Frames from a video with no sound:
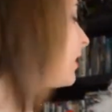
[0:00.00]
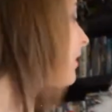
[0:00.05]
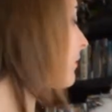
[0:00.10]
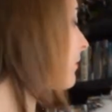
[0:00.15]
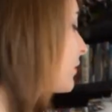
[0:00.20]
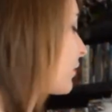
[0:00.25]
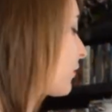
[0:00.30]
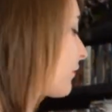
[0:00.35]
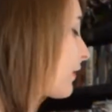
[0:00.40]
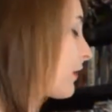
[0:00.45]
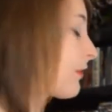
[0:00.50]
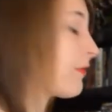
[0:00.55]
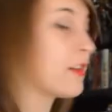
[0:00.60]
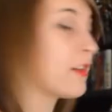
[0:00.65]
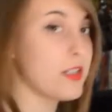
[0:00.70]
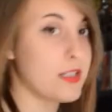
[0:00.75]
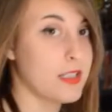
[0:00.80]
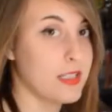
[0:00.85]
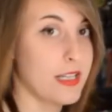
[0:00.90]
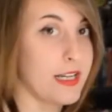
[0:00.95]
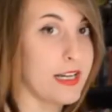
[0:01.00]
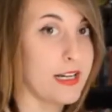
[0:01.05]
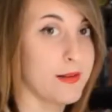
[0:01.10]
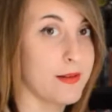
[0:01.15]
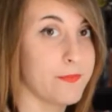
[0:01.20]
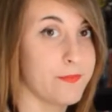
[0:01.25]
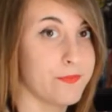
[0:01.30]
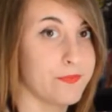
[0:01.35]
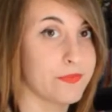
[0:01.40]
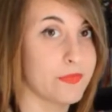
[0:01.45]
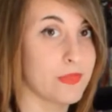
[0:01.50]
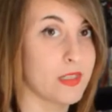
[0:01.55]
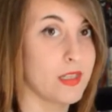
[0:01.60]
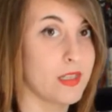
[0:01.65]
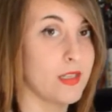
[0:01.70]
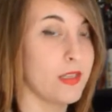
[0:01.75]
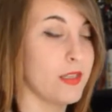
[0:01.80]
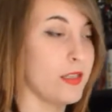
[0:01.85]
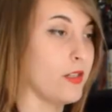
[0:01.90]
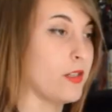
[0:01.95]
So for the first layer,
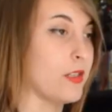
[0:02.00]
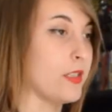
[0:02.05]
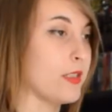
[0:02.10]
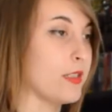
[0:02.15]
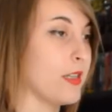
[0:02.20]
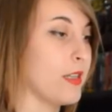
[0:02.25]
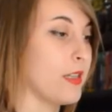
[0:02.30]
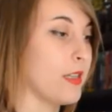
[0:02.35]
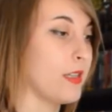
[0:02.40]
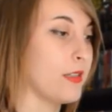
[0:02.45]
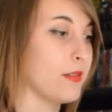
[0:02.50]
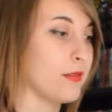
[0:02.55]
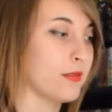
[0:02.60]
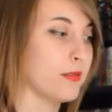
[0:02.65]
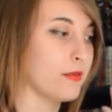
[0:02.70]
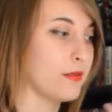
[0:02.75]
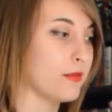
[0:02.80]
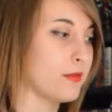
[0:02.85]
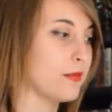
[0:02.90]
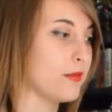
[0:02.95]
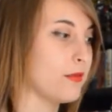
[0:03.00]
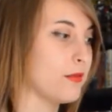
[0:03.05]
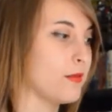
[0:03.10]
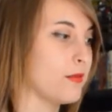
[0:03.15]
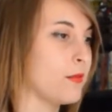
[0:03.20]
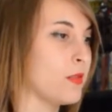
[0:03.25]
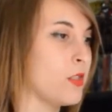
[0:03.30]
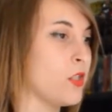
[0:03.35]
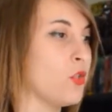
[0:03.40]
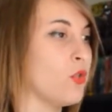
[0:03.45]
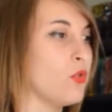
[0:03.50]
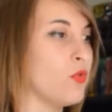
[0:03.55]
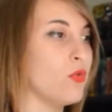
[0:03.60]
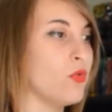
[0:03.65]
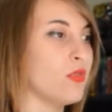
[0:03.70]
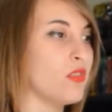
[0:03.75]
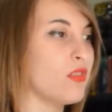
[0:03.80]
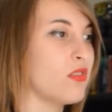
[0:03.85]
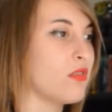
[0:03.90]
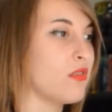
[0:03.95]
you're just going to
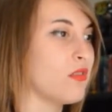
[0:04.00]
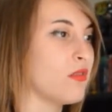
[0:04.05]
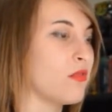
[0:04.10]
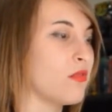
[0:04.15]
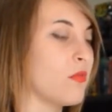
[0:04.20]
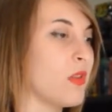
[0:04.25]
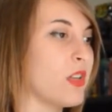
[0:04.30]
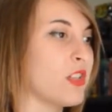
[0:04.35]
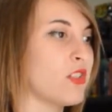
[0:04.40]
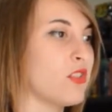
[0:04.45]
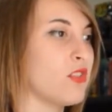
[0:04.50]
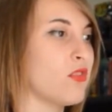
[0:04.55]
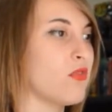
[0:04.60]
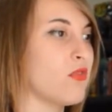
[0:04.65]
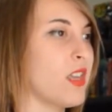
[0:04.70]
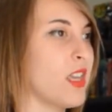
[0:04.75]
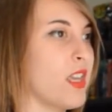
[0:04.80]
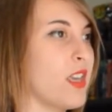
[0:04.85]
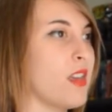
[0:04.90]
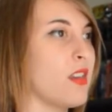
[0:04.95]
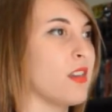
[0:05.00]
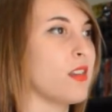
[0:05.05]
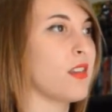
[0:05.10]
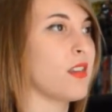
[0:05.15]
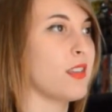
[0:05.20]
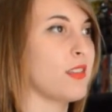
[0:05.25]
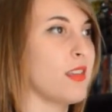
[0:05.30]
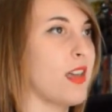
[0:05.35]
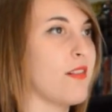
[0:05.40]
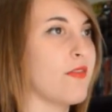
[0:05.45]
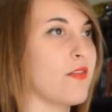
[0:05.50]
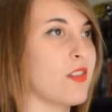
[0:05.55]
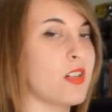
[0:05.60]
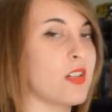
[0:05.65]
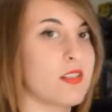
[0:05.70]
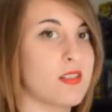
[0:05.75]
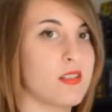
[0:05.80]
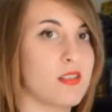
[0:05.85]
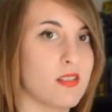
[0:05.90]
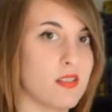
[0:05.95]
use as much as you can, get that
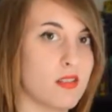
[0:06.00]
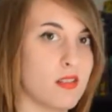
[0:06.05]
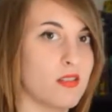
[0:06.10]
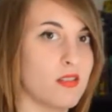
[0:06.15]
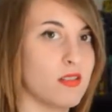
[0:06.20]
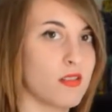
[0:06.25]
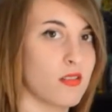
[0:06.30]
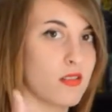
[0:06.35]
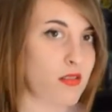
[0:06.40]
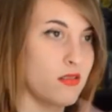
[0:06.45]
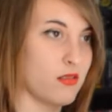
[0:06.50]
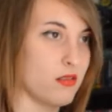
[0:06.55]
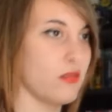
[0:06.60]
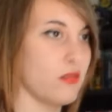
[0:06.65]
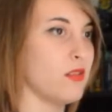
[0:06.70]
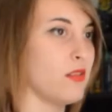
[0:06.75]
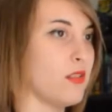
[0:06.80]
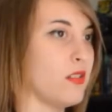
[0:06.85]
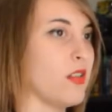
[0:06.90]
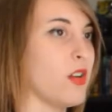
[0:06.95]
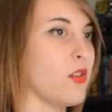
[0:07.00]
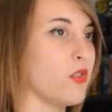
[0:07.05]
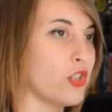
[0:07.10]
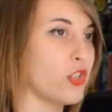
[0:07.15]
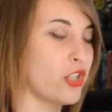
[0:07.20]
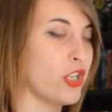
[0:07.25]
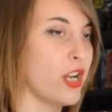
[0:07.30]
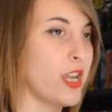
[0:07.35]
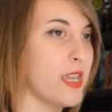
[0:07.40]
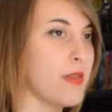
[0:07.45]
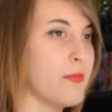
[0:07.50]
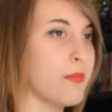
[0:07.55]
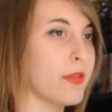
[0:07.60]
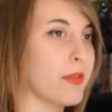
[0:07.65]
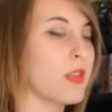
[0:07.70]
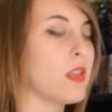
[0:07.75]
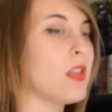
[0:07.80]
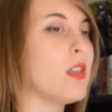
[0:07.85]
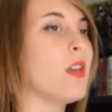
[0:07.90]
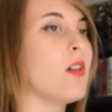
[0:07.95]
first, shape.
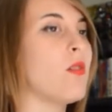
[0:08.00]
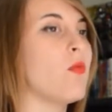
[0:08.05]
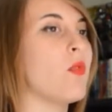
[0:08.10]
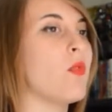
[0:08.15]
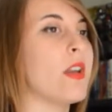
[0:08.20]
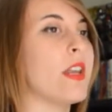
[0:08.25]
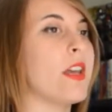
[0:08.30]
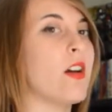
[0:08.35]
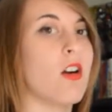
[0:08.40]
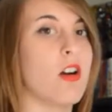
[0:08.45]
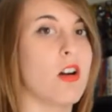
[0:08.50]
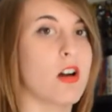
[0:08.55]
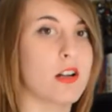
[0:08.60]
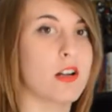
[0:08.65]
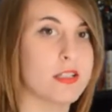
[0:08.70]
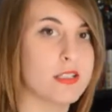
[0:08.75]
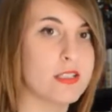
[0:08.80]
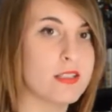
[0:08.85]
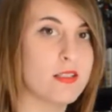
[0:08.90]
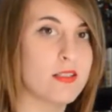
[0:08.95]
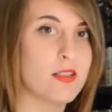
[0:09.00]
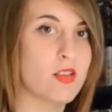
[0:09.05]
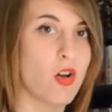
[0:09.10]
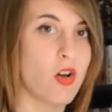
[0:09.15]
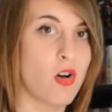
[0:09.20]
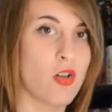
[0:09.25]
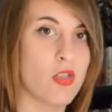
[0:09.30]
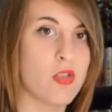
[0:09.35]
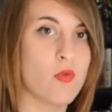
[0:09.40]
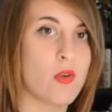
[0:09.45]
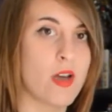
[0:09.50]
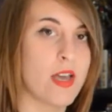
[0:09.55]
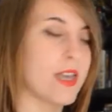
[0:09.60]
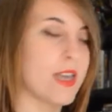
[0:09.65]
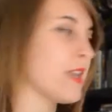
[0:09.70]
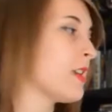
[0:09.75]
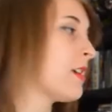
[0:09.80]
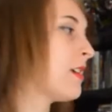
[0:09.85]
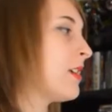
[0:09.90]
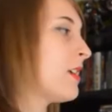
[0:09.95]
When it hardens all the
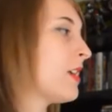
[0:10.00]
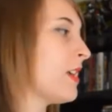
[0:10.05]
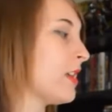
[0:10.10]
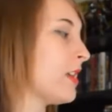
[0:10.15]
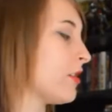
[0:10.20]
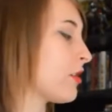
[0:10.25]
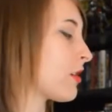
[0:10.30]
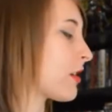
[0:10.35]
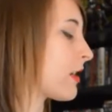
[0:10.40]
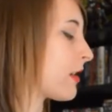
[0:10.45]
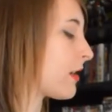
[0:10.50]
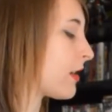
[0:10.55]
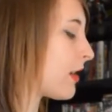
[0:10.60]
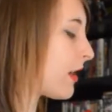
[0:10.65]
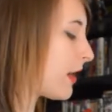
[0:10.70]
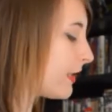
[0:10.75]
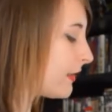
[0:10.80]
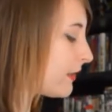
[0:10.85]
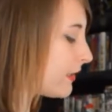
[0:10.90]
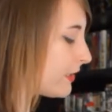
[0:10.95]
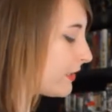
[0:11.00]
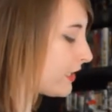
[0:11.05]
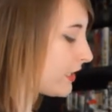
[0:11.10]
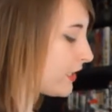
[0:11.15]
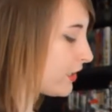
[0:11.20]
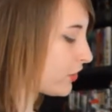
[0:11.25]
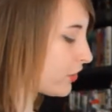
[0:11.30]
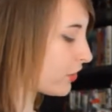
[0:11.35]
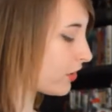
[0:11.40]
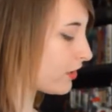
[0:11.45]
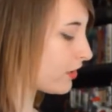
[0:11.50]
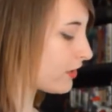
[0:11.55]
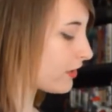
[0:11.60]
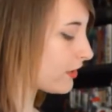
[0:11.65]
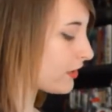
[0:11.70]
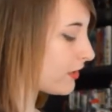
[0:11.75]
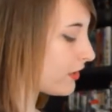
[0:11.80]
way, you're going to cut the t-shirt